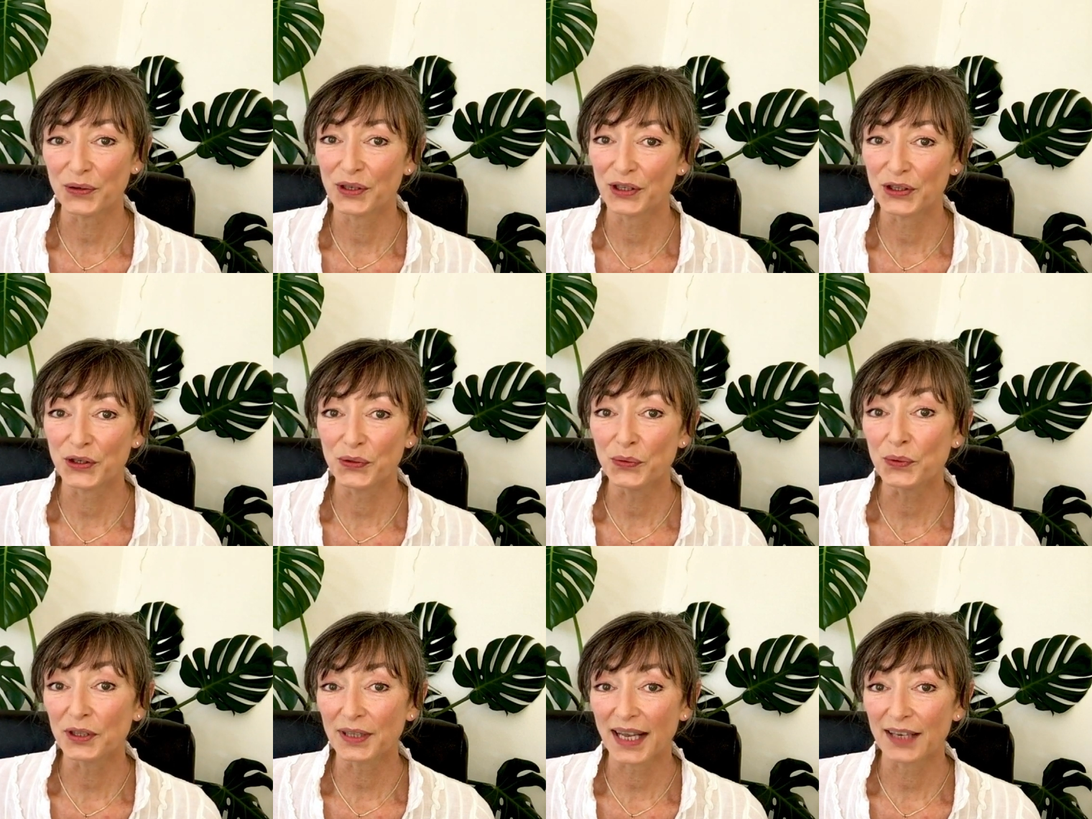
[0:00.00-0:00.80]
you
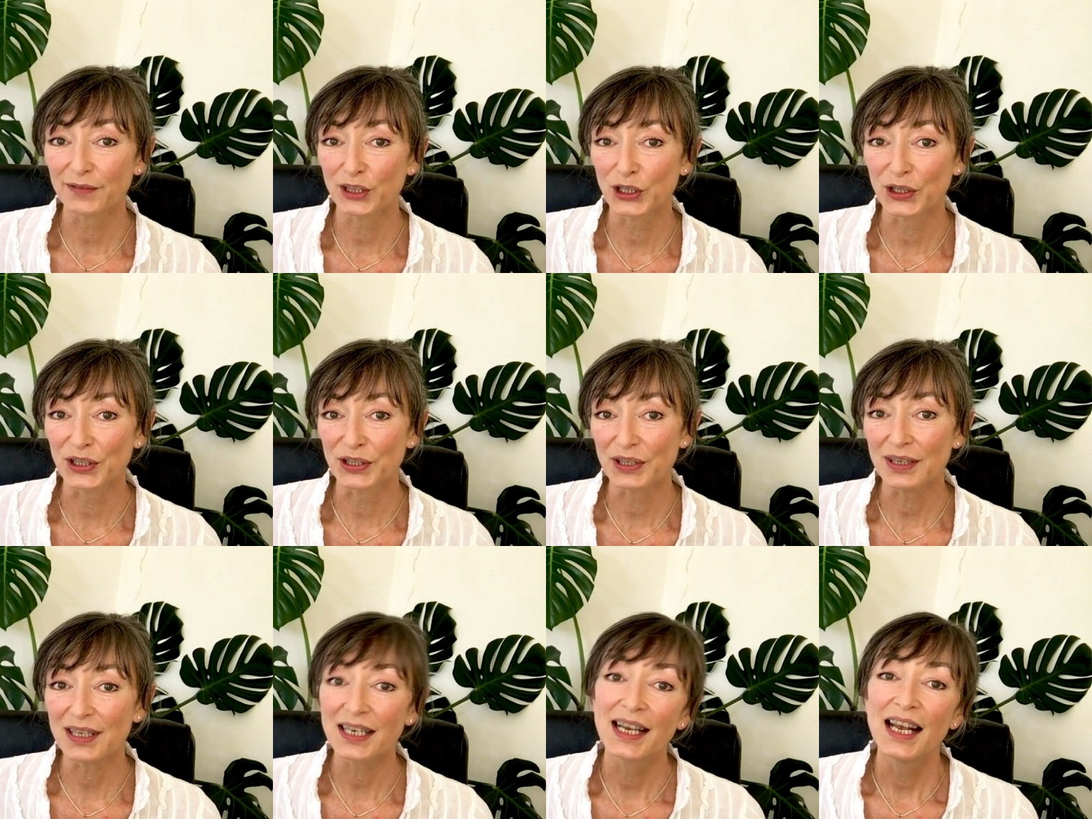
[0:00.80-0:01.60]
will have
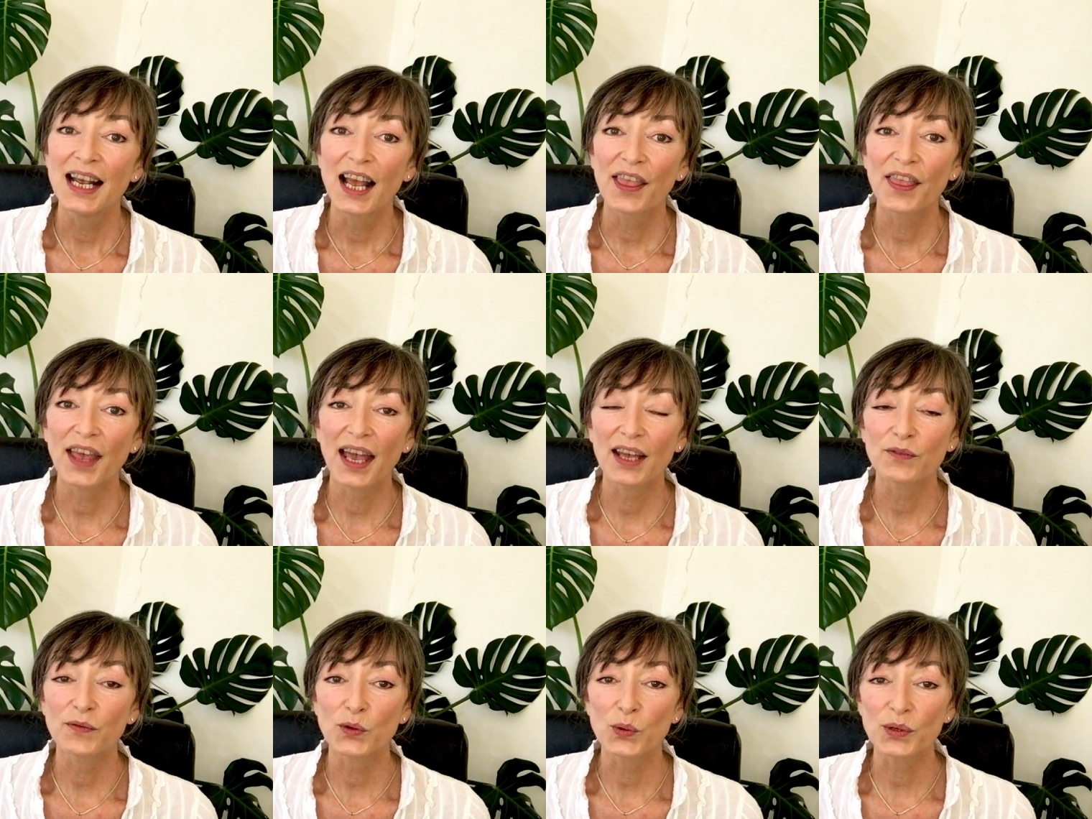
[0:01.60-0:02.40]
learned that
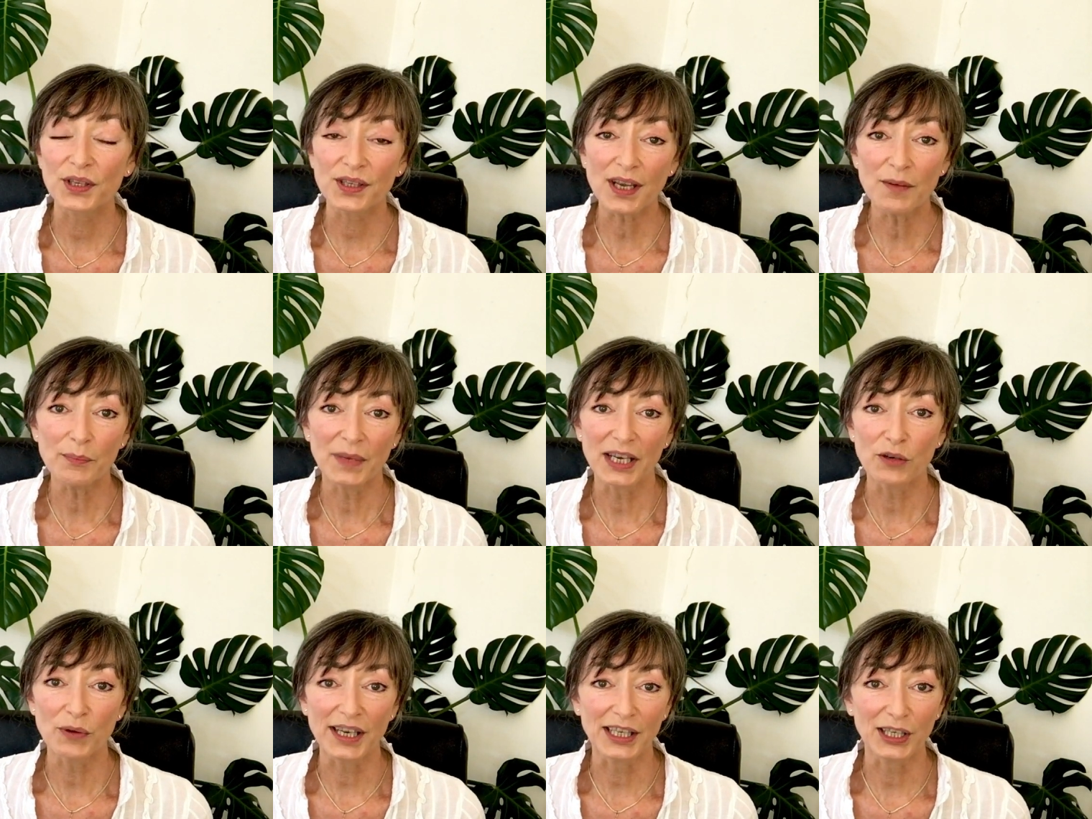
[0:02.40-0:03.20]
for some
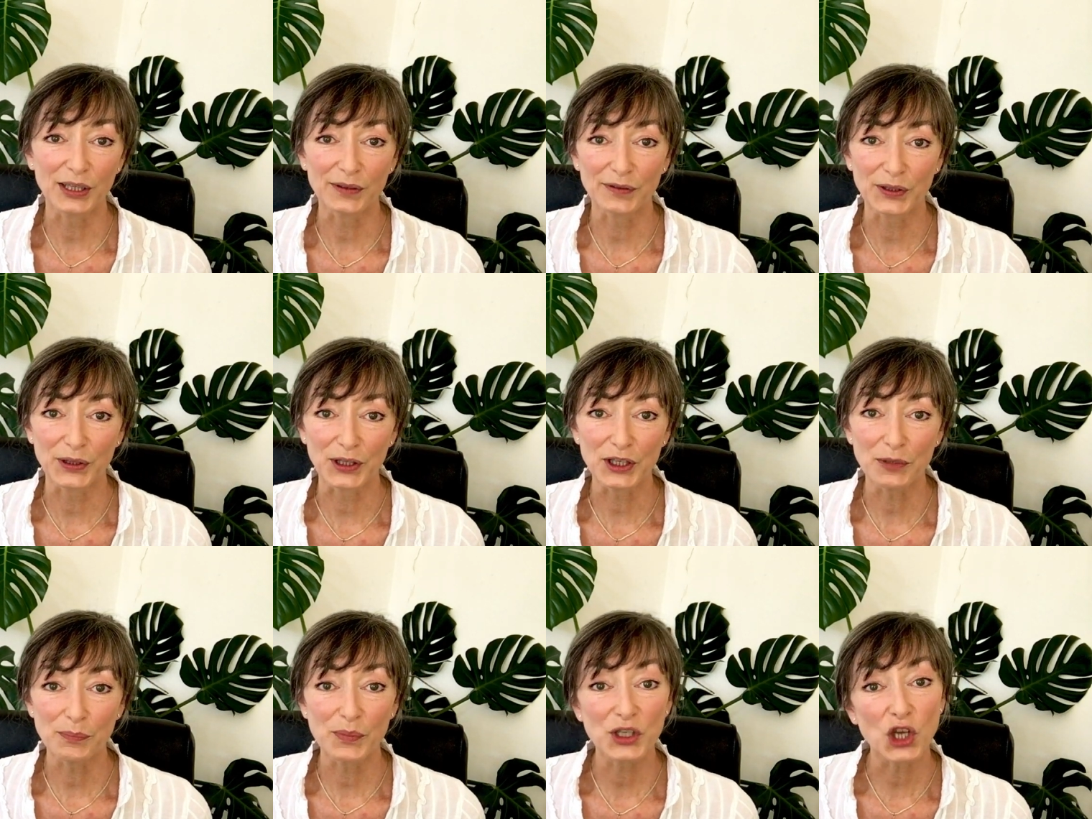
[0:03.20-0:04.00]
irregular
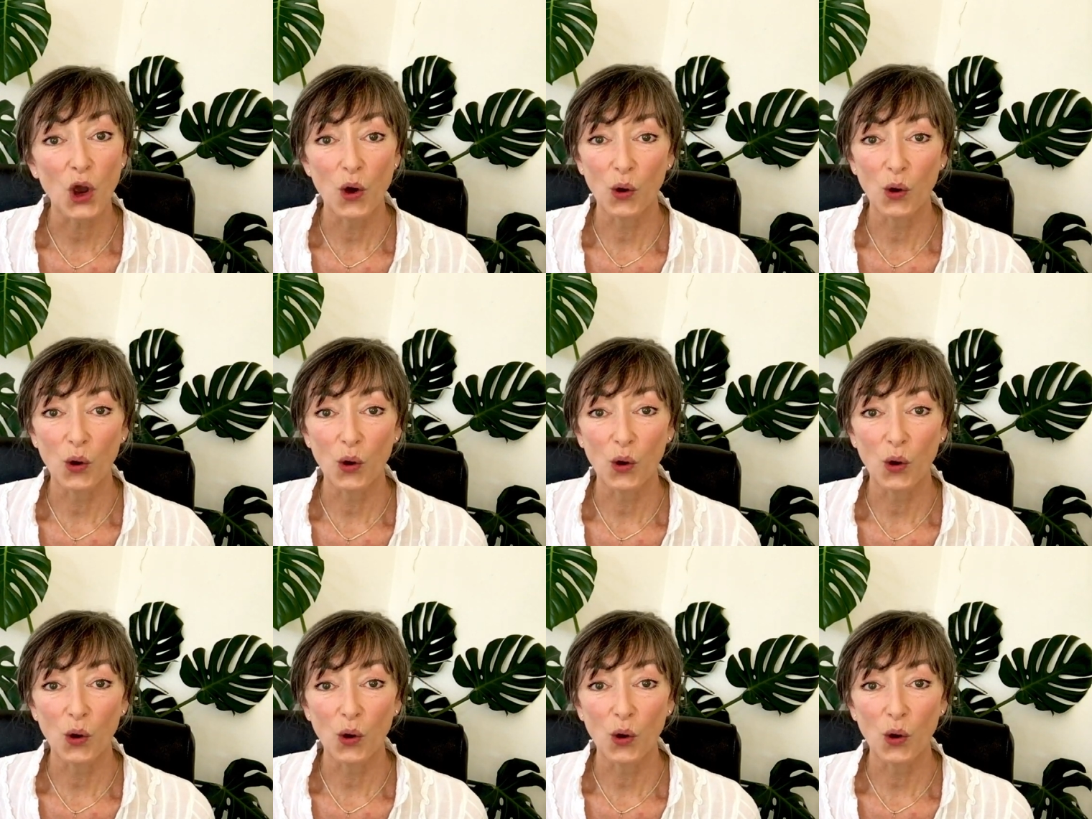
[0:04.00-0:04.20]
verbs,